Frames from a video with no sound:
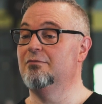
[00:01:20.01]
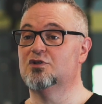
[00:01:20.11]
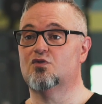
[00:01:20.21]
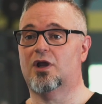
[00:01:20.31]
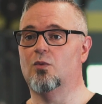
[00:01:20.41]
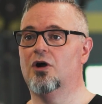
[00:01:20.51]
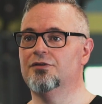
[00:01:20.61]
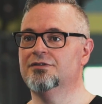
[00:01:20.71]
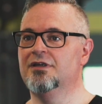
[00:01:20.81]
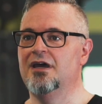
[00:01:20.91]
name is Rick
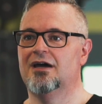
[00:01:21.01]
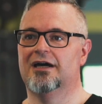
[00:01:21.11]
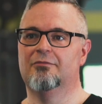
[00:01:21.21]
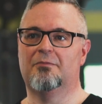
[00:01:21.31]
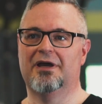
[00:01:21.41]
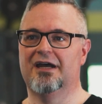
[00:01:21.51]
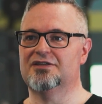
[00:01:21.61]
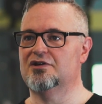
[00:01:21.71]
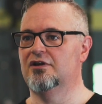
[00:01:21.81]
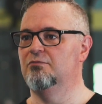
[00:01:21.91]
Walton. I'm a
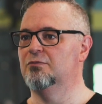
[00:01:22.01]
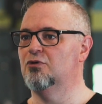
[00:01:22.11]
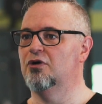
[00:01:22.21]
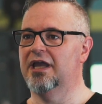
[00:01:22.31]
pastor and biblical